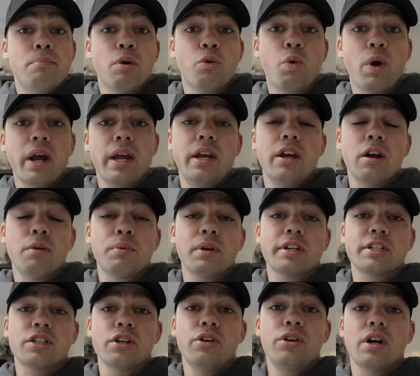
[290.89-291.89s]
But right here, I'm
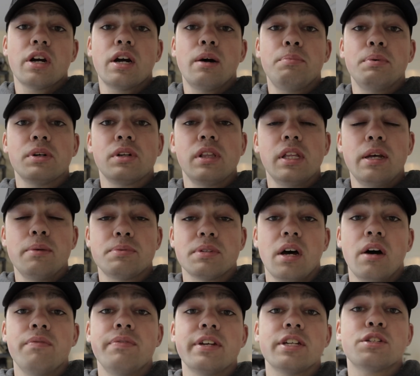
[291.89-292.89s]
going to show you a couple clips
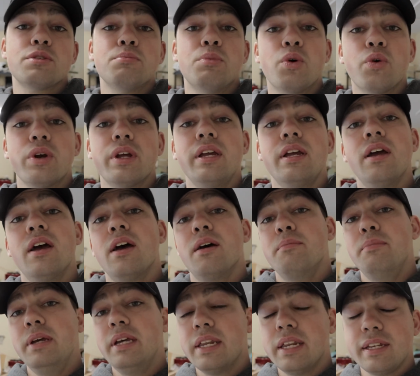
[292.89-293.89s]
of this morning,
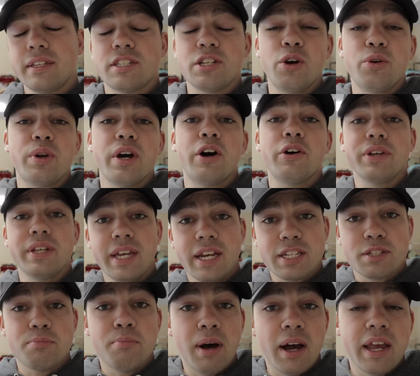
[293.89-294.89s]
me getting towed out,
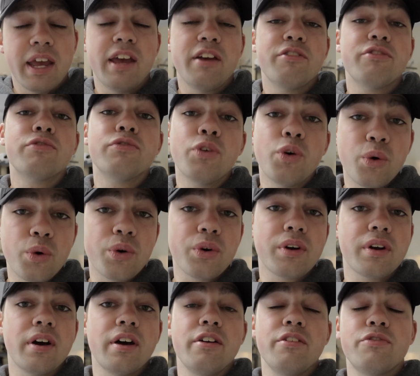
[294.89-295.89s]
yes, by a
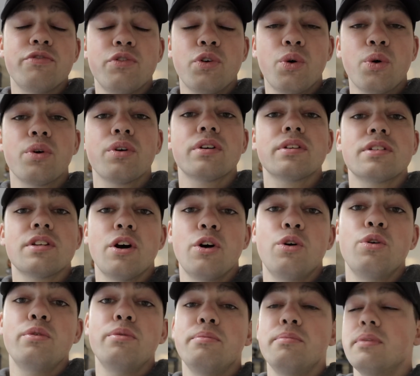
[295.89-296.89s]
Ford. A Ford
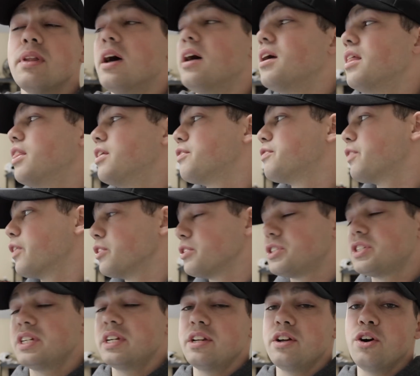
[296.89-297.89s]
towed the
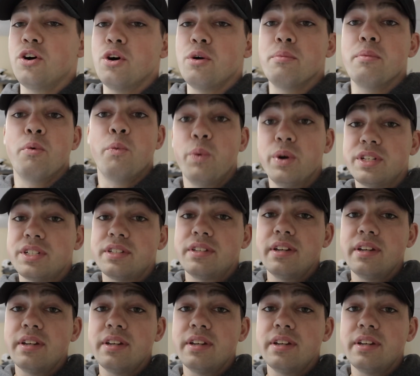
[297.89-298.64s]
first gen home, which